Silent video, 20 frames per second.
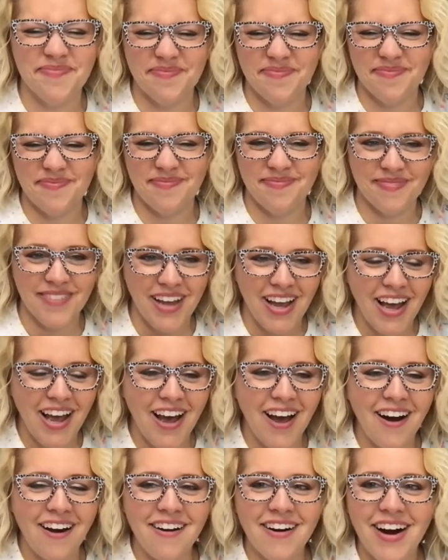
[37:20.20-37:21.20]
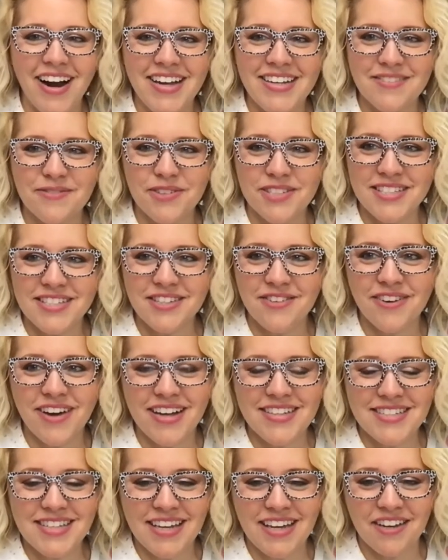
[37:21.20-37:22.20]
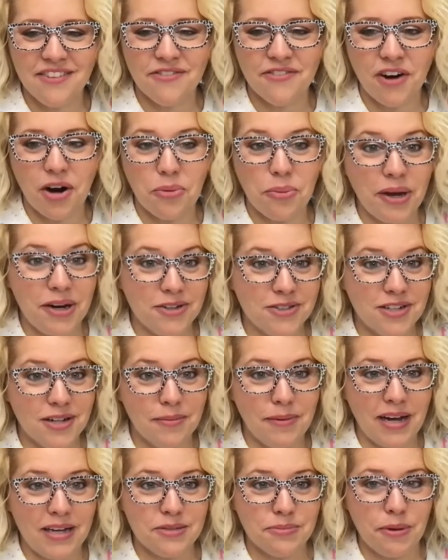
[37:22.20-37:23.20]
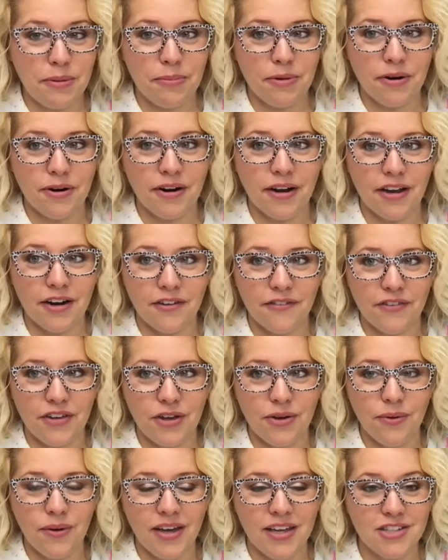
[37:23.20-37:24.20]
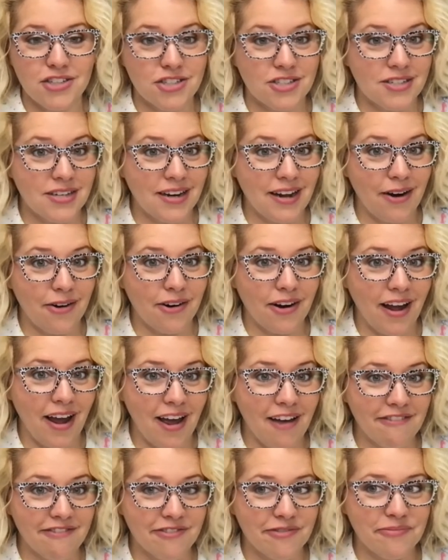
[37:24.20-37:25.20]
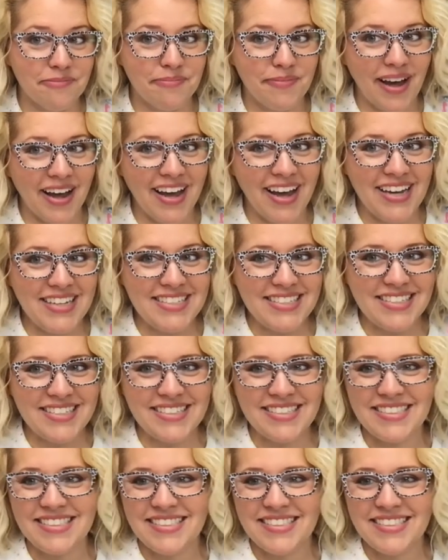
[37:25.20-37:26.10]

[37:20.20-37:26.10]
All right, we'll see you guys again for our Painters Clubhouse member interview in just an hour and a half. Bye, guys.